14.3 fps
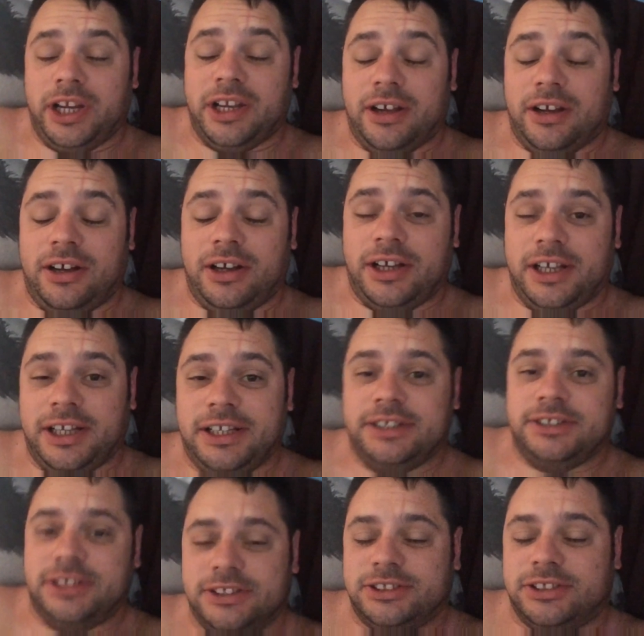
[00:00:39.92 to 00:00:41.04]
morning,
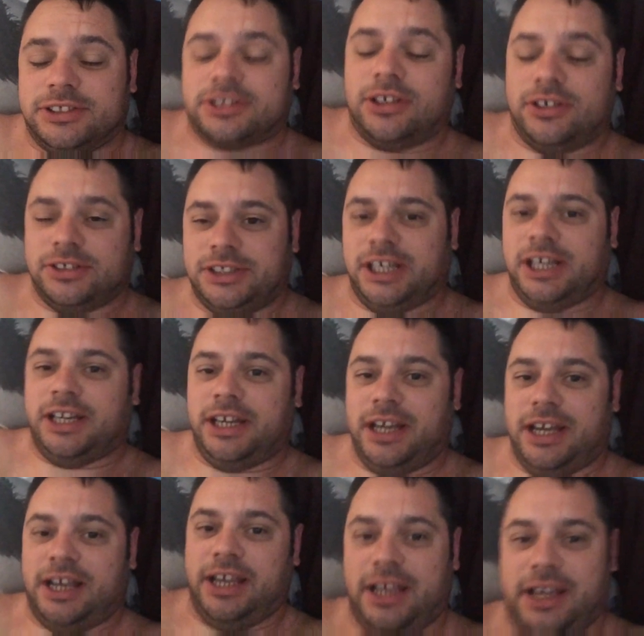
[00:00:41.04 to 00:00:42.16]
guys. It's just gone 10
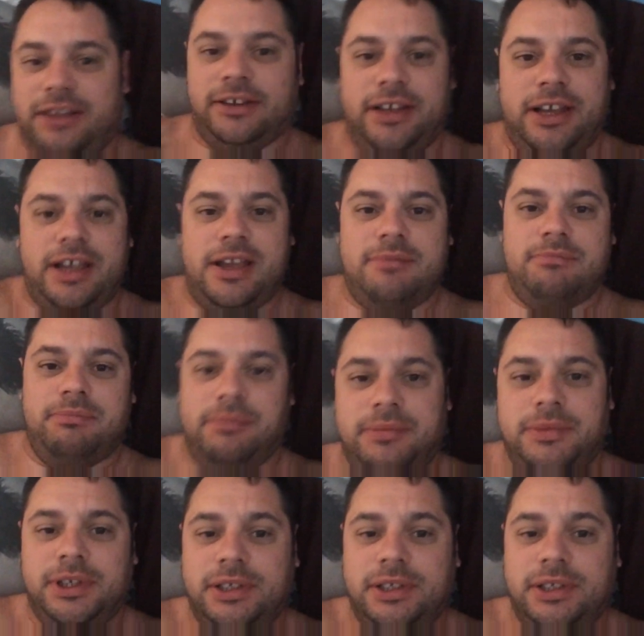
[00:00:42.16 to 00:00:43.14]
a.m.